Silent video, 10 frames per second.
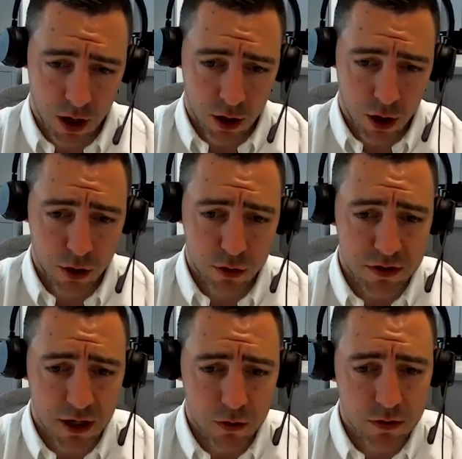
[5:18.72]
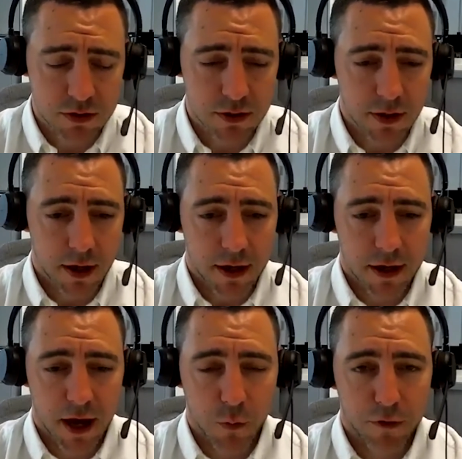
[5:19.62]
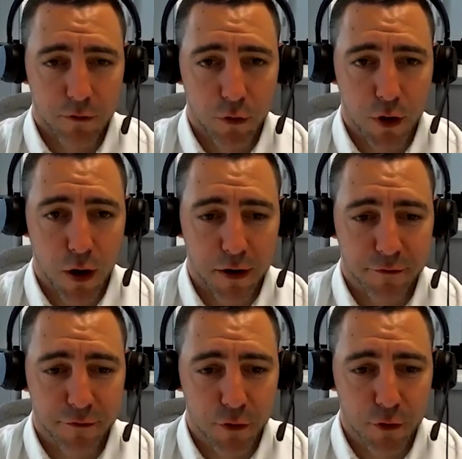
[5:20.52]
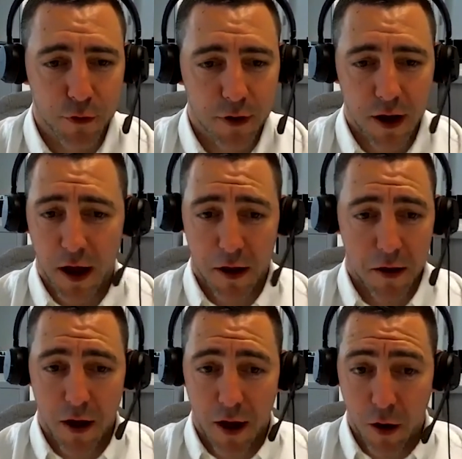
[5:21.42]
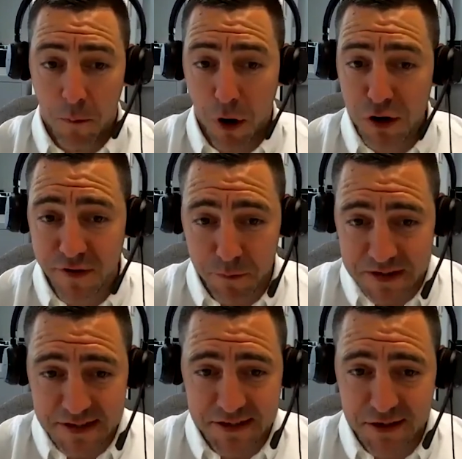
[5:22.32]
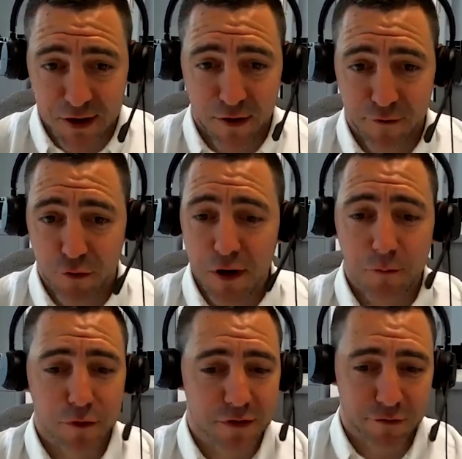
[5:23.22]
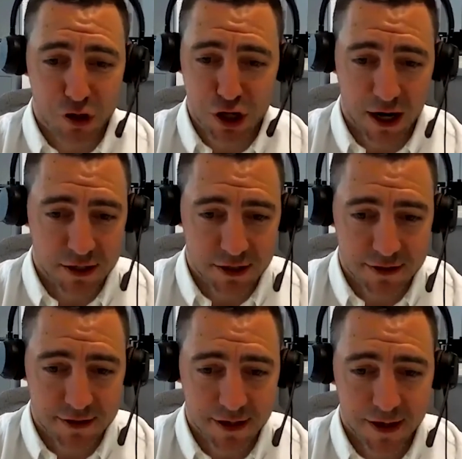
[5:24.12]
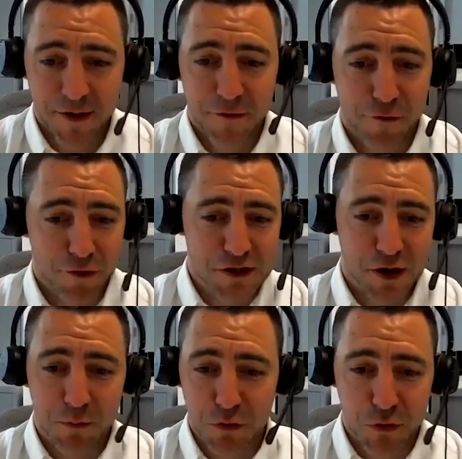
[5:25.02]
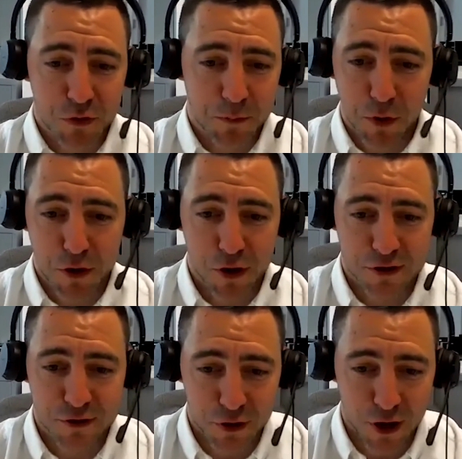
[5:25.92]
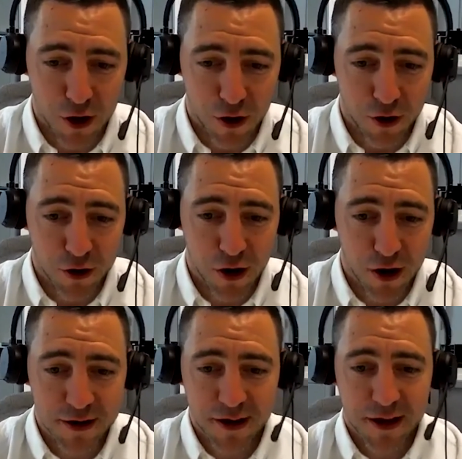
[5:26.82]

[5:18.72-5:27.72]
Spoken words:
and learn new skills. We're all going through, and most of our businesses are going through a number of different changes. For example, doing a podcast online